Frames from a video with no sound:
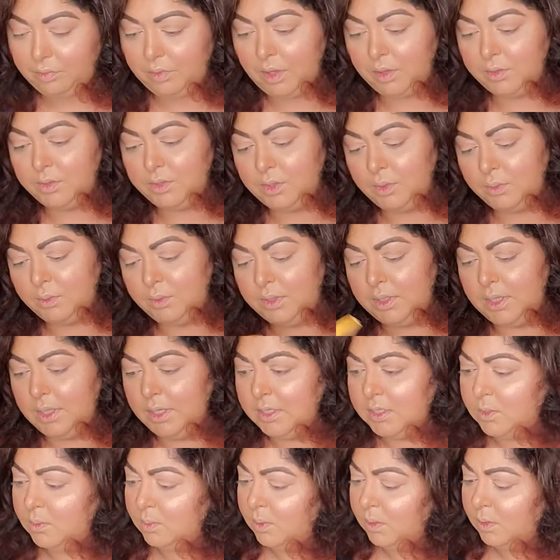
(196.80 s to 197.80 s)
So
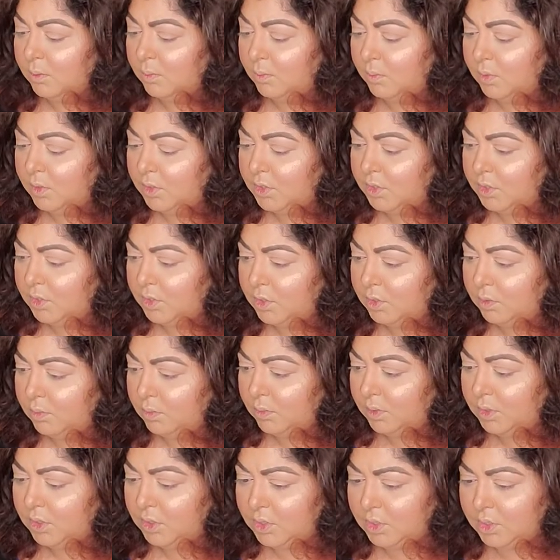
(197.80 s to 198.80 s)
this one,
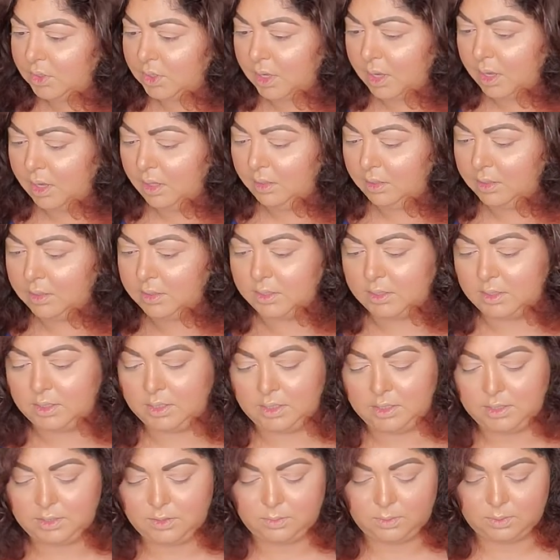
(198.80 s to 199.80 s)
which style is
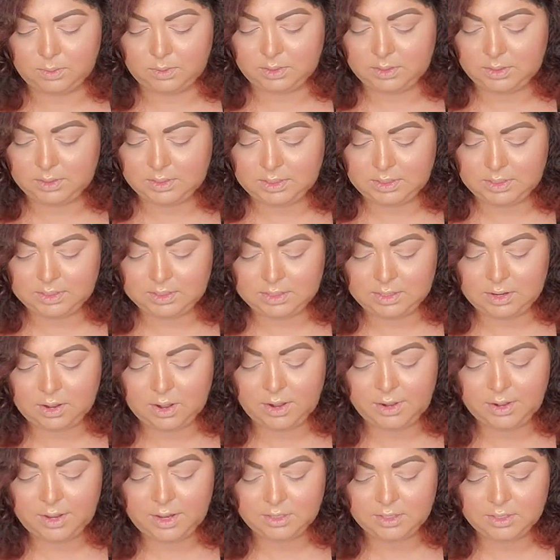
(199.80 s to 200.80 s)
this one? Is this
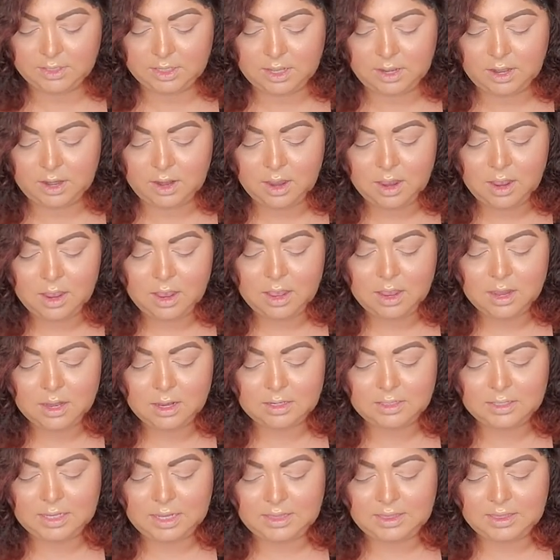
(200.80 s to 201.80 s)
Carne Asada?
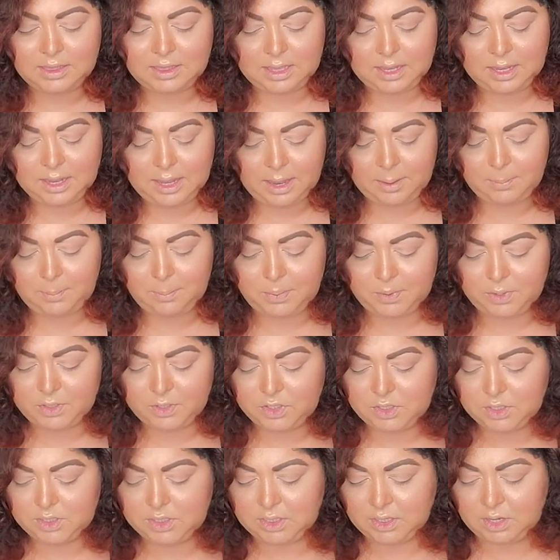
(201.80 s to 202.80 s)
Because I think I
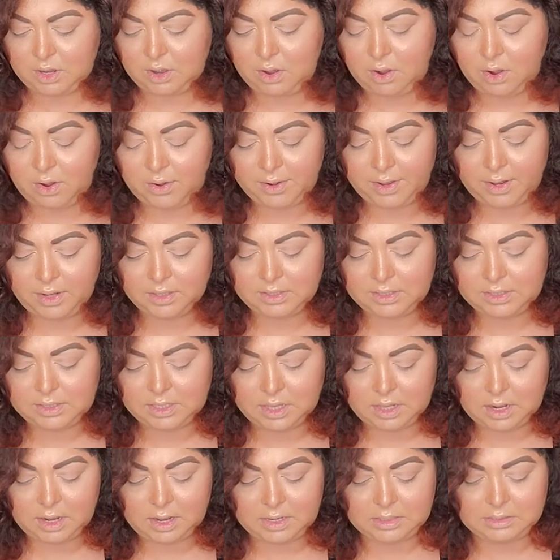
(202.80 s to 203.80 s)
purchased a Carne
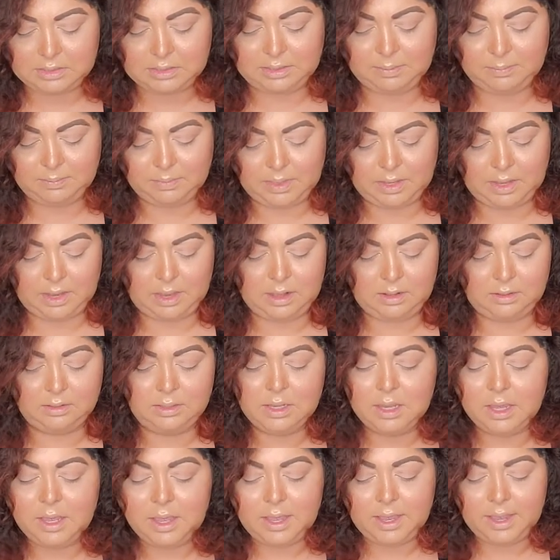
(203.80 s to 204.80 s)
Asada and something else.
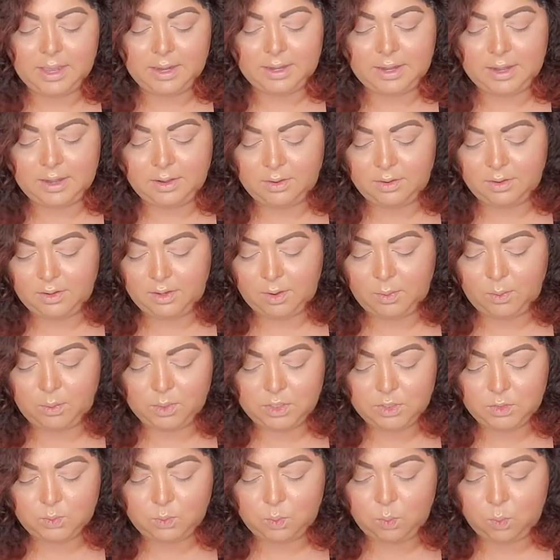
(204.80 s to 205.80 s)
And then there
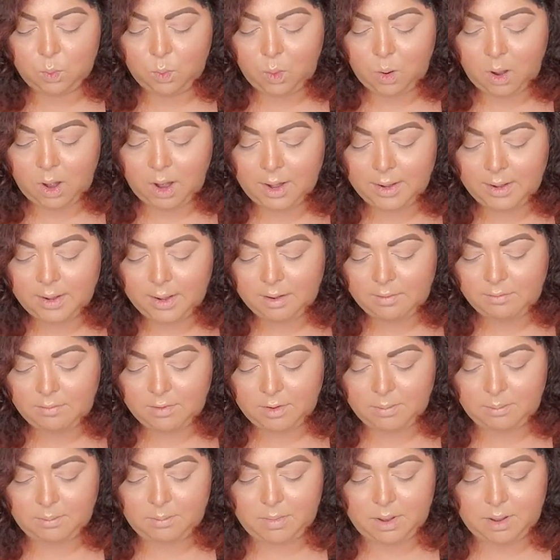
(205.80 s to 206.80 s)
was one I
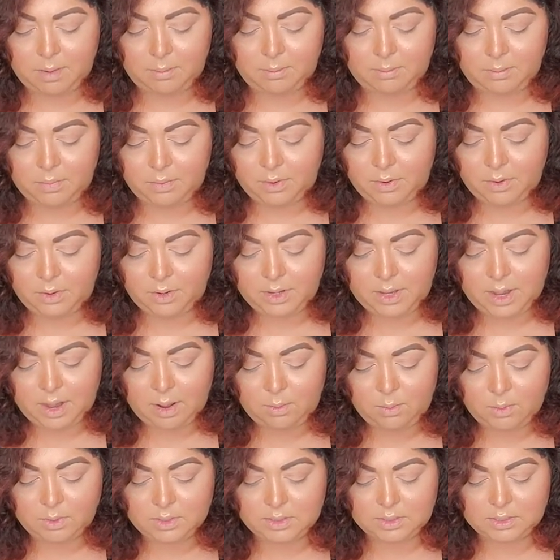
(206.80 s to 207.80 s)
remember
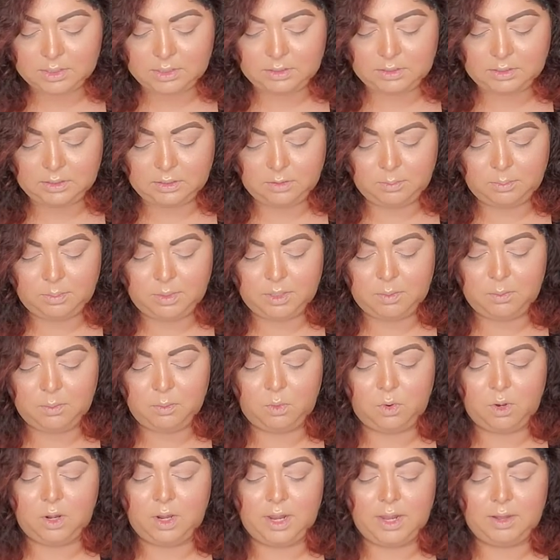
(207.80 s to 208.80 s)
that was a little bit
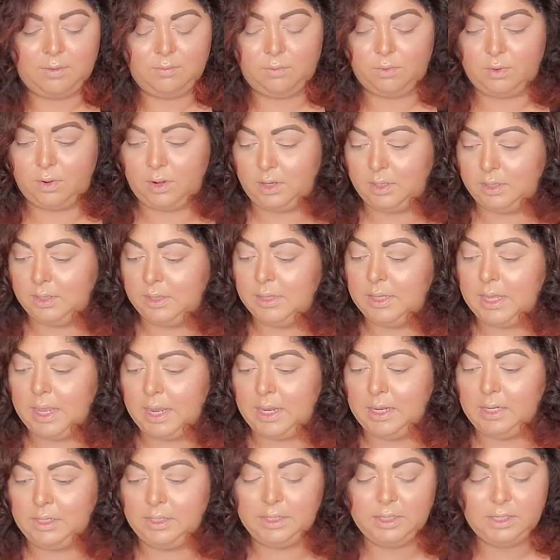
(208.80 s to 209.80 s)
more like for a
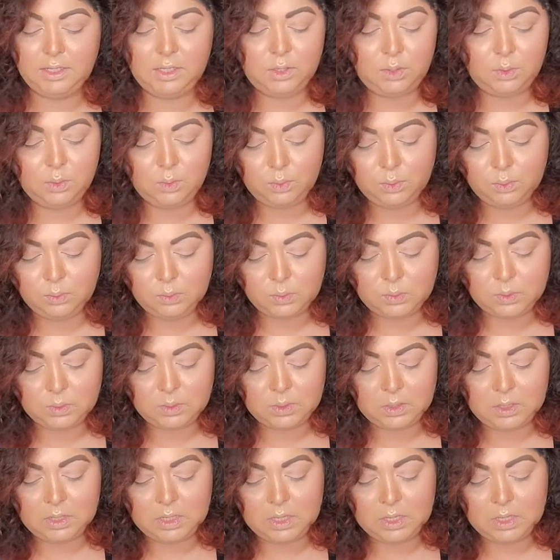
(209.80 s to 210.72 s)
daily use.